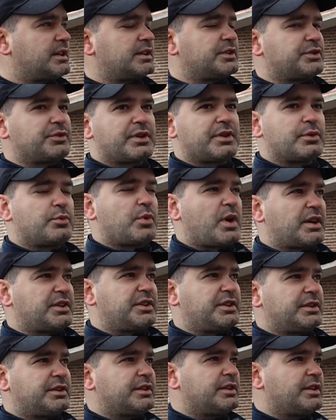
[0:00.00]
uh, during
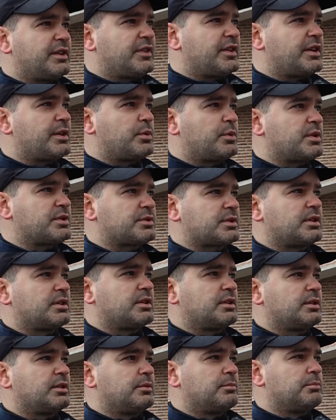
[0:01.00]
one year. There was
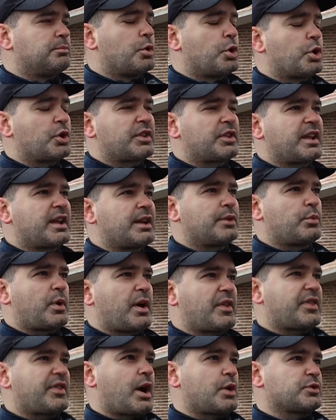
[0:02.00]
uh, more than
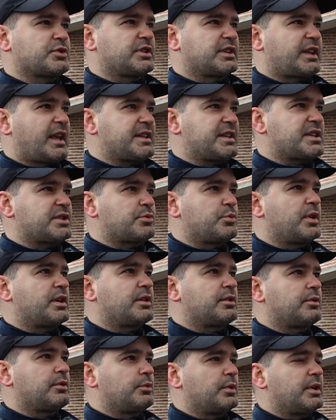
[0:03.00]
1,000 cases
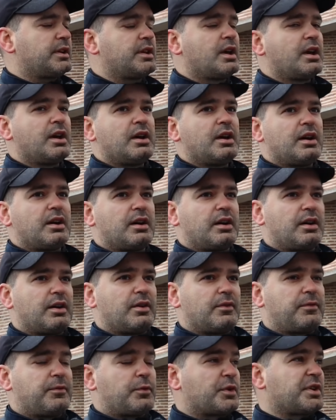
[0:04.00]
when, when
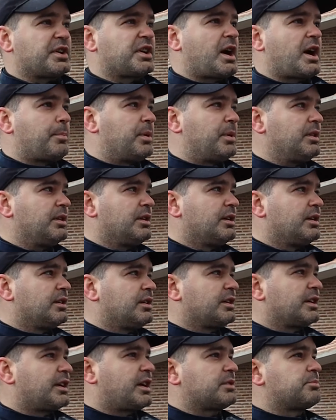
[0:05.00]
uh, foreign couple
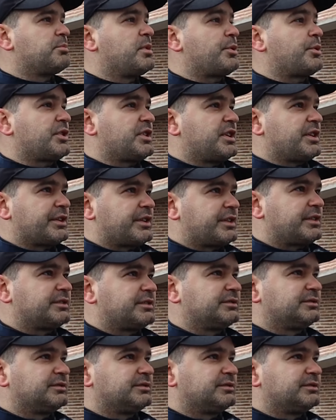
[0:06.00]
got married here.